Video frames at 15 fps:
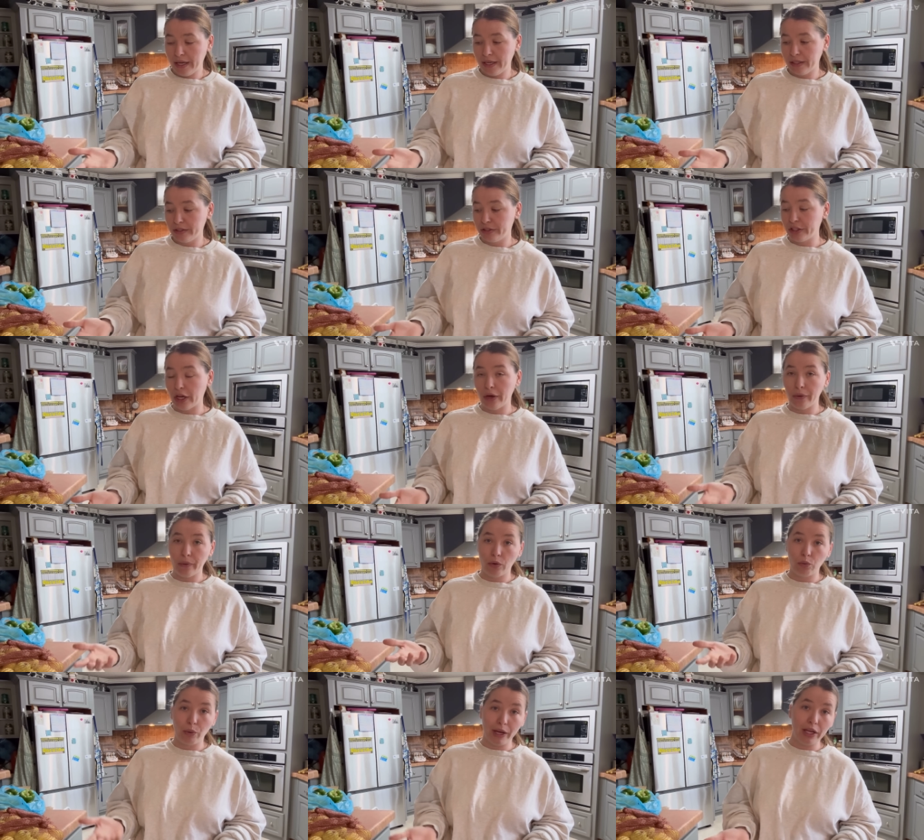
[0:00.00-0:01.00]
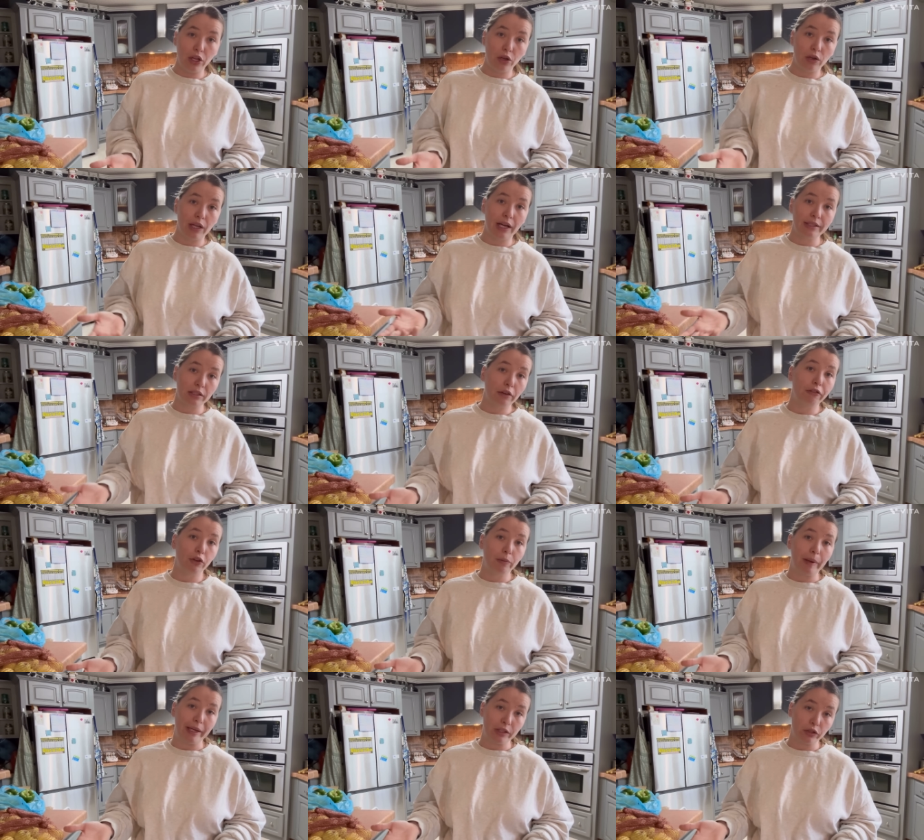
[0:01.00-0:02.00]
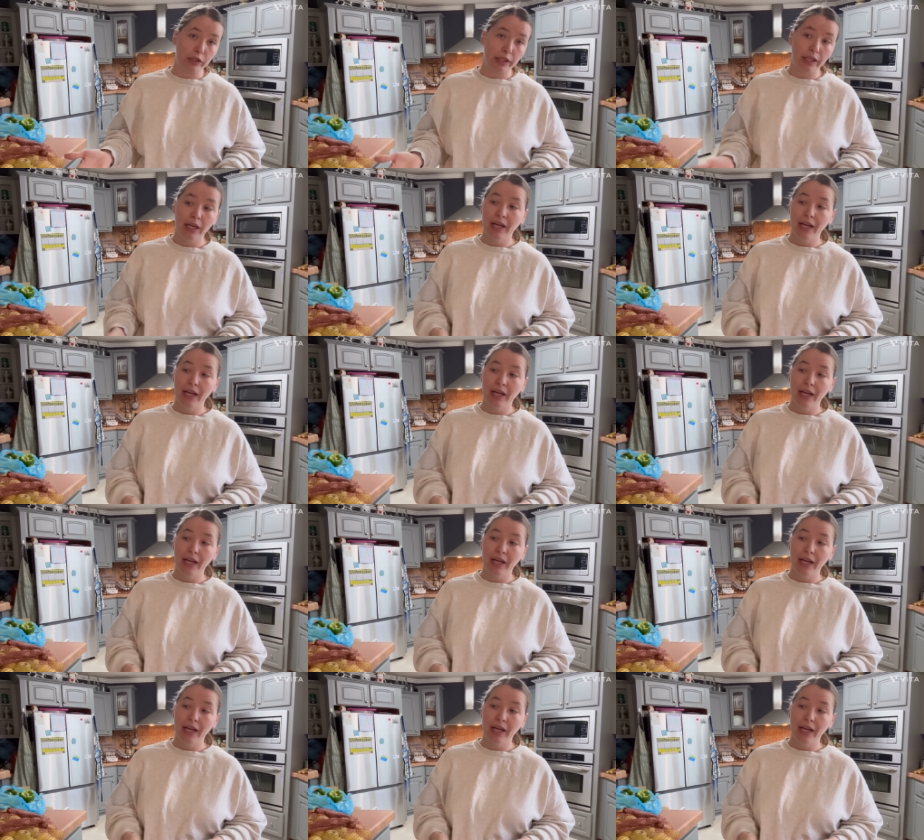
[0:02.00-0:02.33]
So we utilize a food pantry,